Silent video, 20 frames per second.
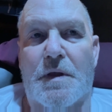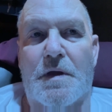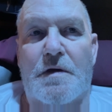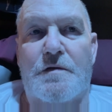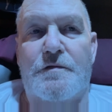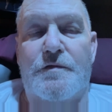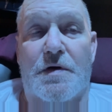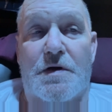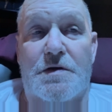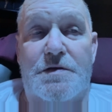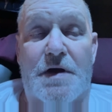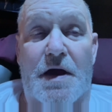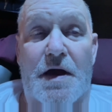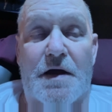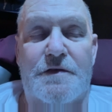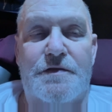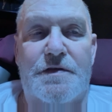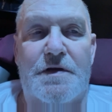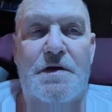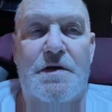for a
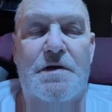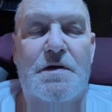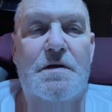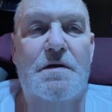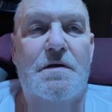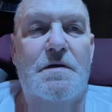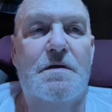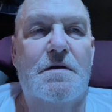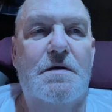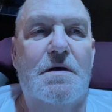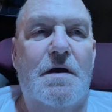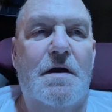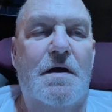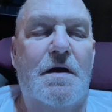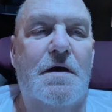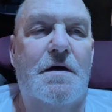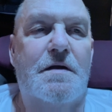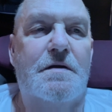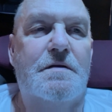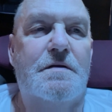taxi
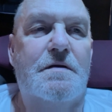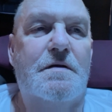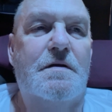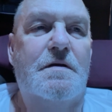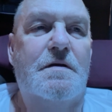and